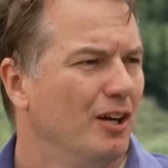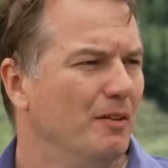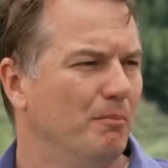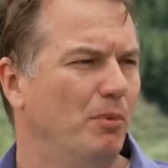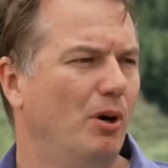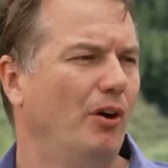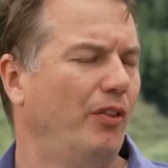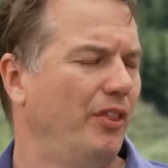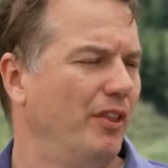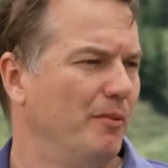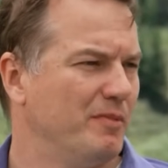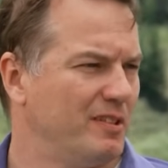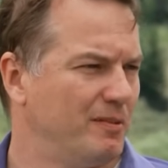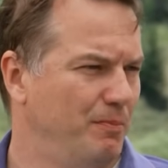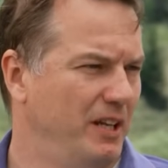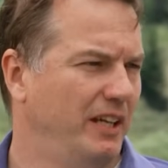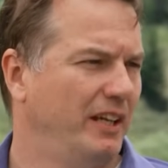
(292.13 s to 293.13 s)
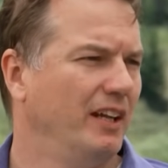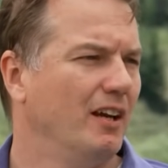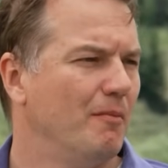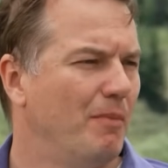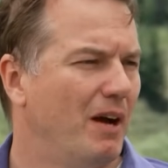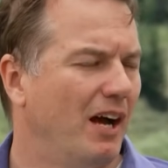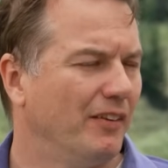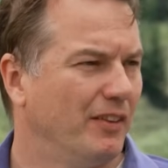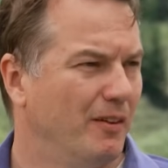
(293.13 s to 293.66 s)
both of them speaking
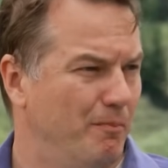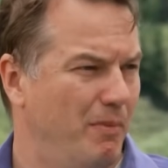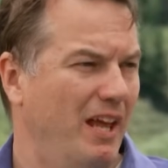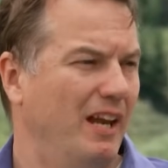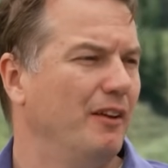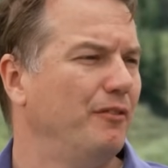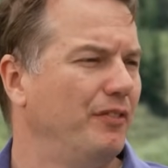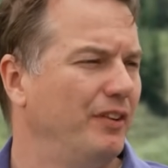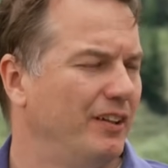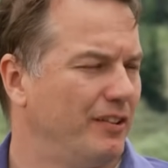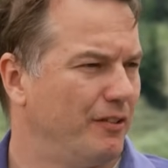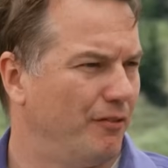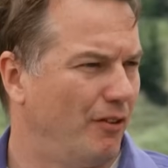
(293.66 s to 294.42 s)
about the benefits